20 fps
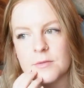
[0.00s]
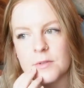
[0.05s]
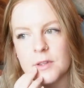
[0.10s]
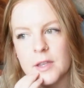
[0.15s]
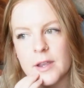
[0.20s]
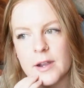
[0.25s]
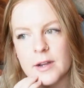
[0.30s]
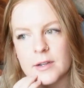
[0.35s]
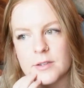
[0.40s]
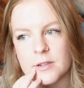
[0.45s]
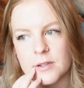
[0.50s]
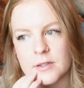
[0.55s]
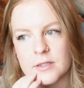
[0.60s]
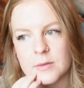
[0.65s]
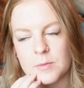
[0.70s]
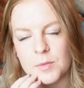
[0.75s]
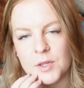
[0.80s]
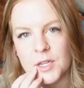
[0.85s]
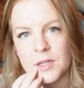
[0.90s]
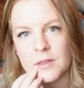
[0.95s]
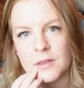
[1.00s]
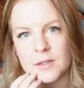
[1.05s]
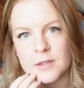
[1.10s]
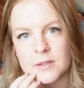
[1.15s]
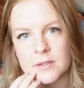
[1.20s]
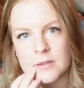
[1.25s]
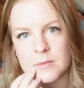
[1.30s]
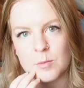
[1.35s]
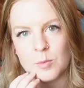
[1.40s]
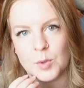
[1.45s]
really hard to explain
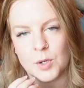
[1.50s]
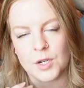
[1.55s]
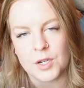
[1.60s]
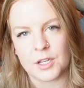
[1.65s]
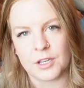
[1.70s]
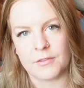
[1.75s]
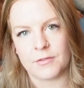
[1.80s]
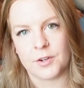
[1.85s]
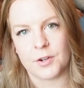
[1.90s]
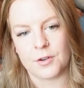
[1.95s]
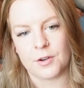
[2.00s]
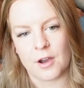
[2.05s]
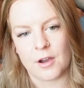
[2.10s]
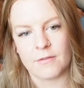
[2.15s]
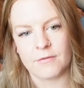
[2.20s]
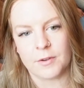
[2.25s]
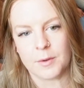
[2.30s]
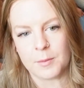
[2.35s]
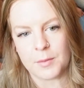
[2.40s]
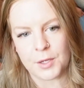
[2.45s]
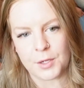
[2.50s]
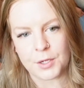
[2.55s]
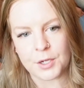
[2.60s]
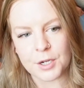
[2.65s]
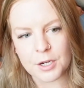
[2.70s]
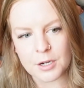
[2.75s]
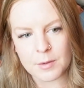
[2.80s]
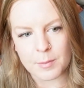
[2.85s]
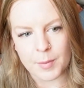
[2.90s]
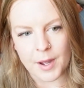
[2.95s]
this book if you're not
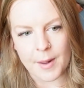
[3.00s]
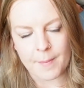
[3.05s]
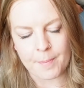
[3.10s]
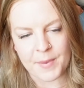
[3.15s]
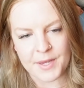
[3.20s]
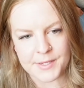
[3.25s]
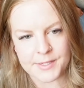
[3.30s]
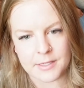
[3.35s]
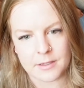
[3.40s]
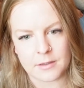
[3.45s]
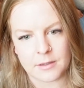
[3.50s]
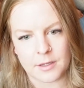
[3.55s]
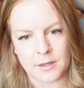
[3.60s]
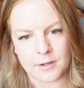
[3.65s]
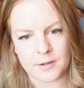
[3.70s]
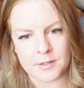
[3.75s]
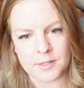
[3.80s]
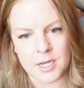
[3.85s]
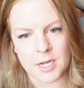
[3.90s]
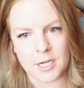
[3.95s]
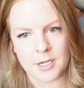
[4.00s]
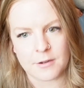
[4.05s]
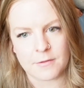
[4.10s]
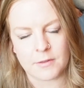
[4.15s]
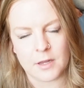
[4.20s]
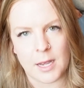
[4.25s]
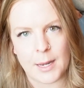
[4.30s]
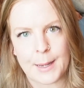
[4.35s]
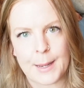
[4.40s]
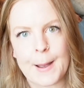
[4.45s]
familiar, but basically there's kind of
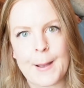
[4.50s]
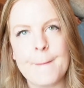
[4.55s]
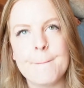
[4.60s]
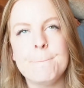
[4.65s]
like,